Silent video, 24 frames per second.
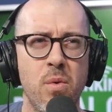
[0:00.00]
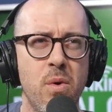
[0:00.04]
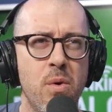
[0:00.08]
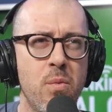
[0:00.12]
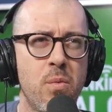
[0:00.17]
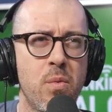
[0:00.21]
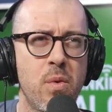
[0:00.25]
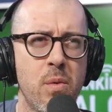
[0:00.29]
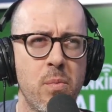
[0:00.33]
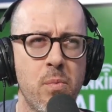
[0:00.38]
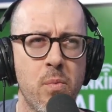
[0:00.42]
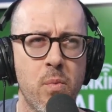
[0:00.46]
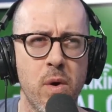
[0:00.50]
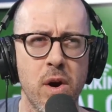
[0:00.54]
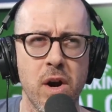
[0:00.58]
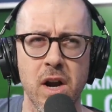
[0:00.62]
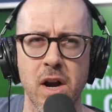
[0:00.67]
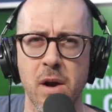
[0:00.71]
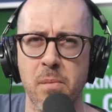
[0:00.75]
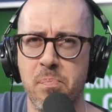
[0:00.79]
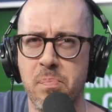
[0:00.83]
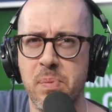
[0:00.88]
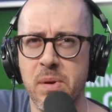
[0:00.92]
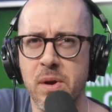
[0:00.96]
well, we're
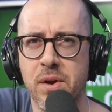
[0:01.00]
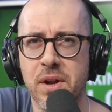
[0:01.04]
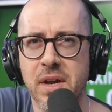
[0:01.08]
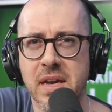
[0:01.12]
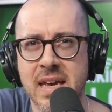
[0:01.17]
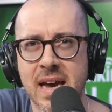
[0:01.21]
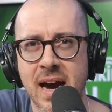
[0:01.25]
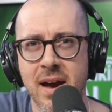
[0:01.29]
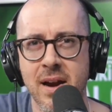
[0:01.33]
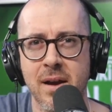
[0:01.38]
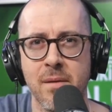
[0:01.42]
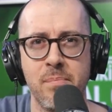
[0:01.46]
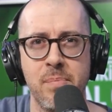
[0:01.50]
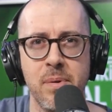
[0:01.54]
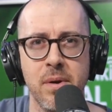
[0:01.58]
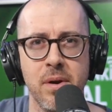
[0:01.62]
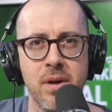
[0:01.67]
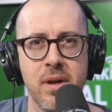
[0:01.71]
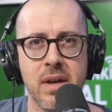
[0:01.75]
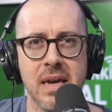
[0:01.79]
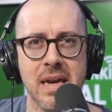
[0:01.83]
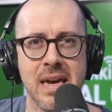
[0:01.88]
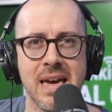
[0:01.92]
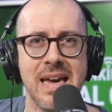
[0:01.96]
going to build
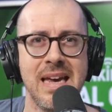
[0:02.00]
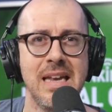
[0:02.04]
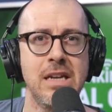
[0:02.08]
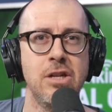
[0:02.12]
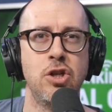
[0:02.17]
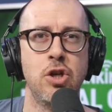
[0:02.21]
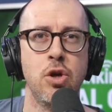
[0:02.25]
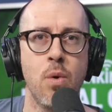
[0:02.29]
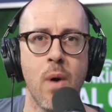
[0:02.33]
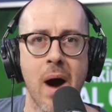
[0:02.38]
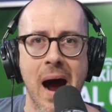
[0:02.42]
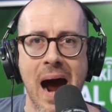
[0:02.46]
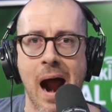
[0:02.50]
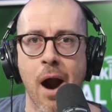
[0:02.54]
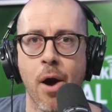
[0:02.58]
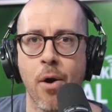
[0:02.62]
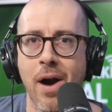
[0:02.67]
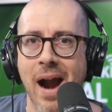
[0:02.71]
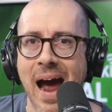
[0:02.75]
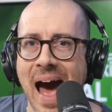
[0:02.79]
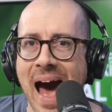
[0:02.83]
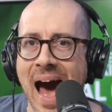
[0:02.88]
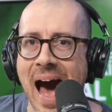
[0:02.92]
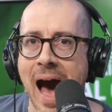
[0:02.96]
accountability into
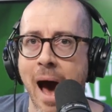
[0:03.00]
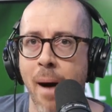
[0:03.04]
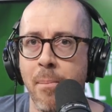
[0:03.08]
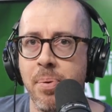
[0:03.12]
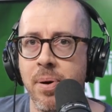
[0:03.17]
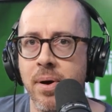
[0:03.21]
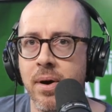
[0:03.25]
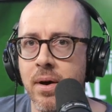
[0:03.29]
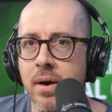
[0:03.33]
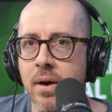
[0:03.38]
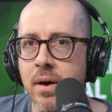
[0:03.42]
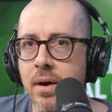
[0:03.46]
our app.